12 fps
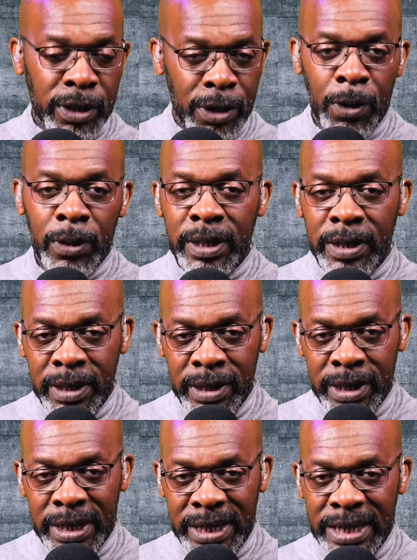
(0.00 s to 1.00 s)
No, this is
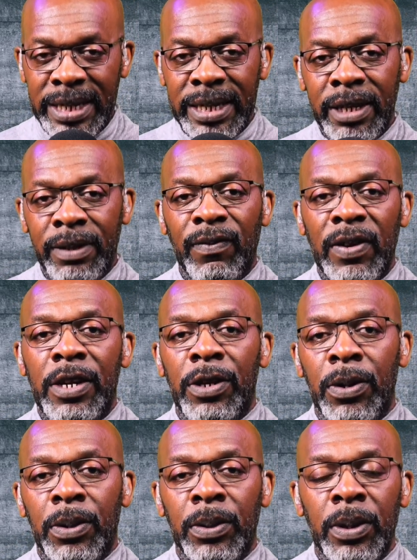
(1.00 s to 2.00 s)
a detailed
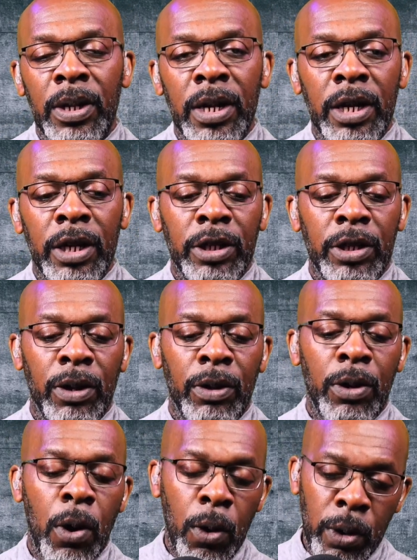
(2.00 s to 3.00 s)
video. You
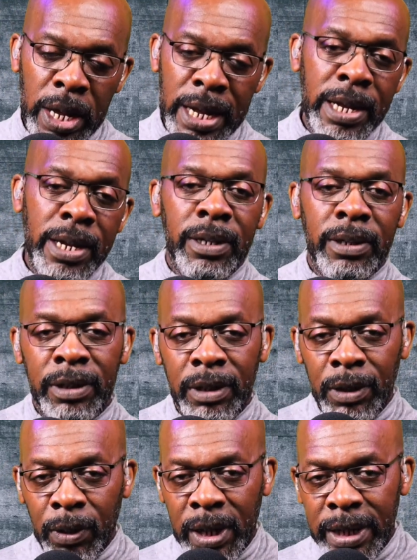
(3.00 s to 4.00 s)
go in,
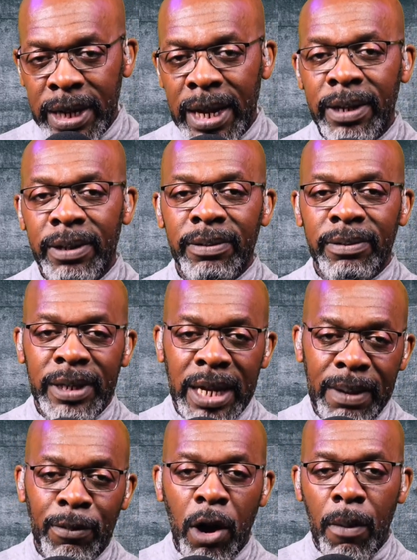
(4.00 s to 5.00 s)
look at it,
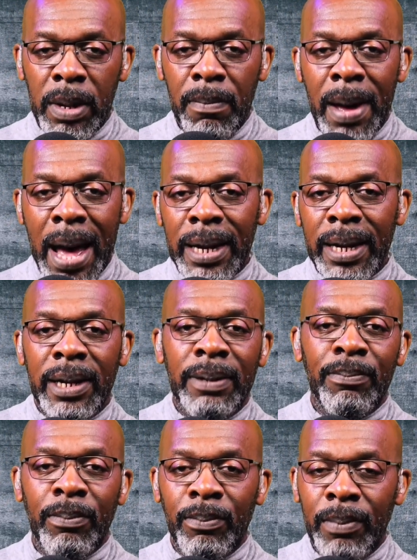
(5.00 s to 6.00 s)
keep coming back,
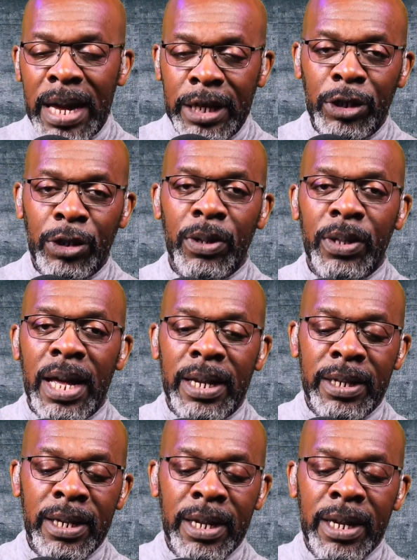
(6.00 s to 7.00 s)
and make sure that
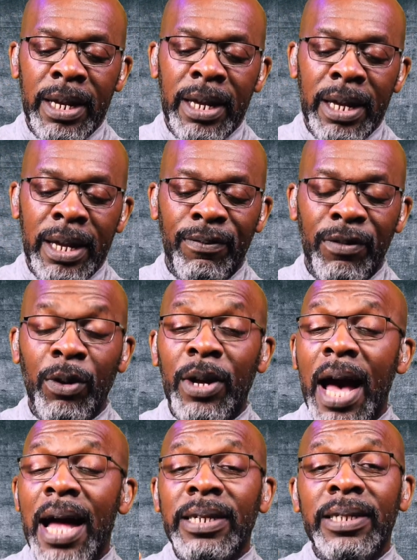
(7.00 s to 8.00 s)
if you
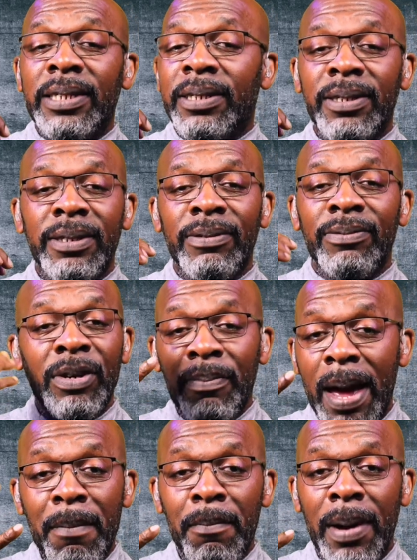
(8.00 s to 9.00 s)
can't
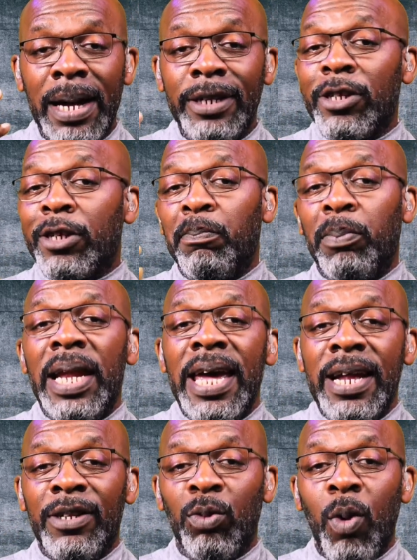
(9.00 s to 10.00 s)
remember, just play
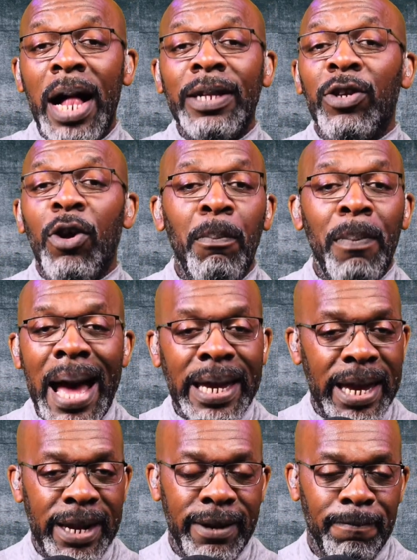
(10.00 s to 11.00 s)
it whilst you're
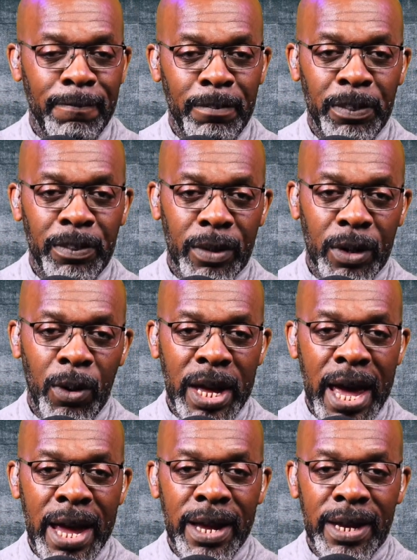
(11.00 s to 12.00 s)
packing.
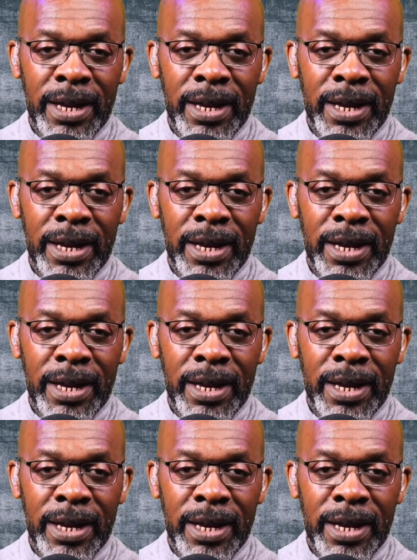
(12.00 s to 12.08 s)
Okay.